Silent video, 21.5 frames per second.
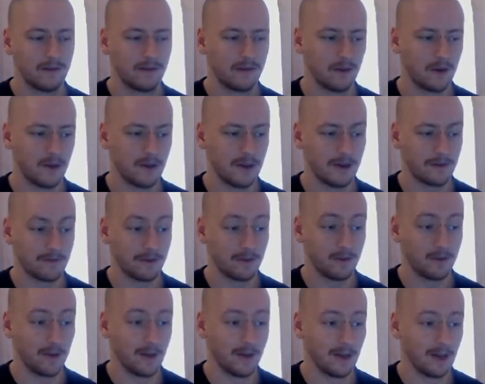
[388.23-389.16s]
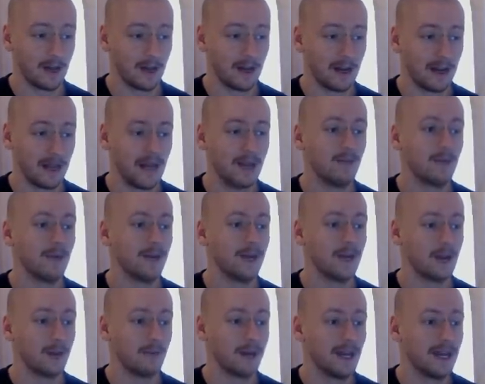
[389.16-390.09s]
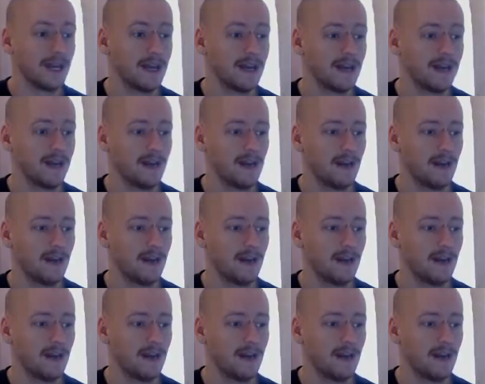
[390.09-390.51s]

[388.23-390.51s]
So you have to do it kind of late when they're coming in,